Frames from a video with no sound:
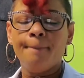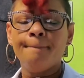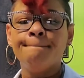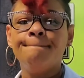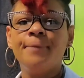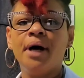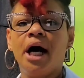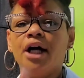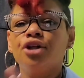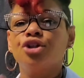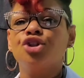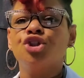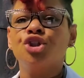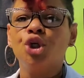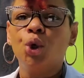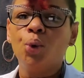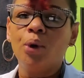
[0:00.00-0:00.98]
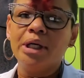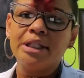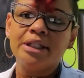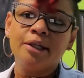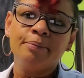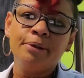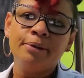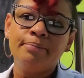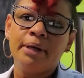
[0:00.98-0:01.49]
Bok choy, some
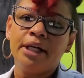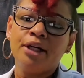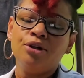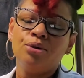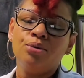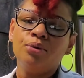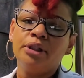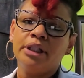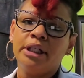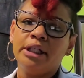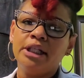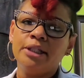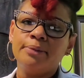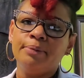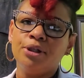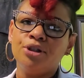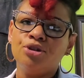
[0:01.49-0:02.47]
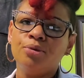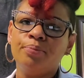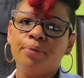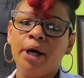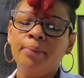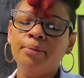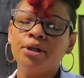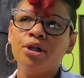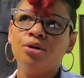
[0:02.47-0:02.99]
people might not know what that is, but you
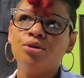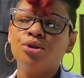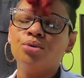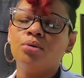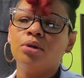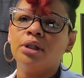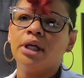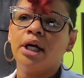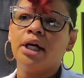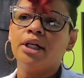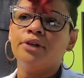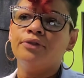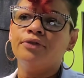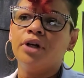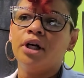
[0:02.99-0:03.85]
probably go to a lot of